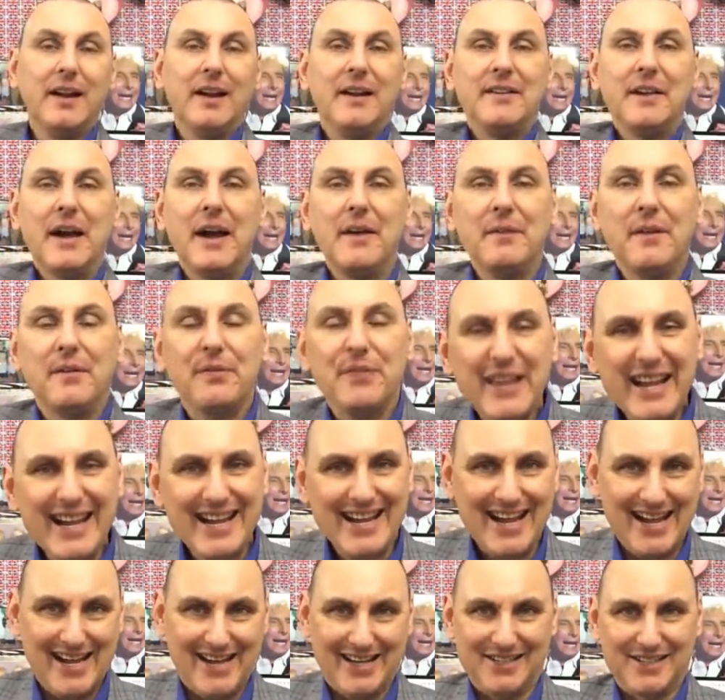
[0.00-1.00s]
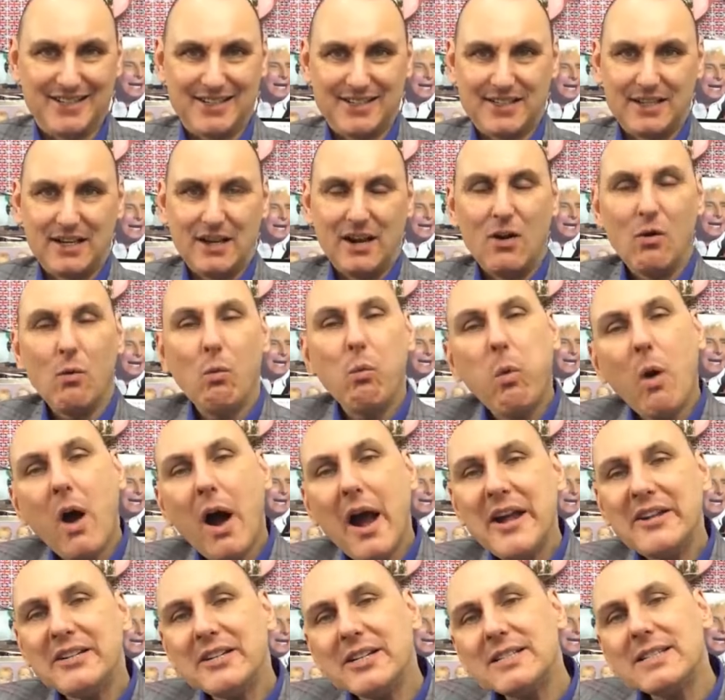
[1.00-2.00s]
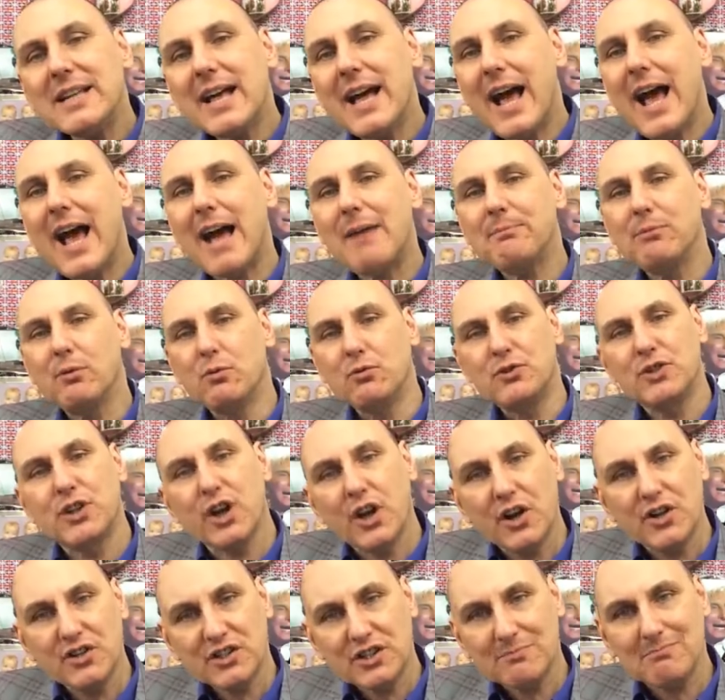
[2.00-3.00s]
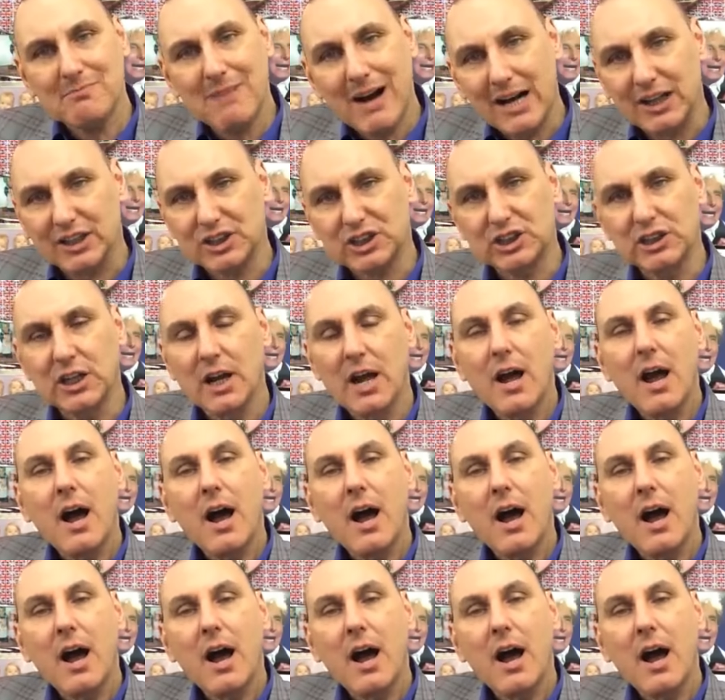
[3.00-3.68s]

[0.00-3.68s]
Now, the thing is, why does that apple turn to mush?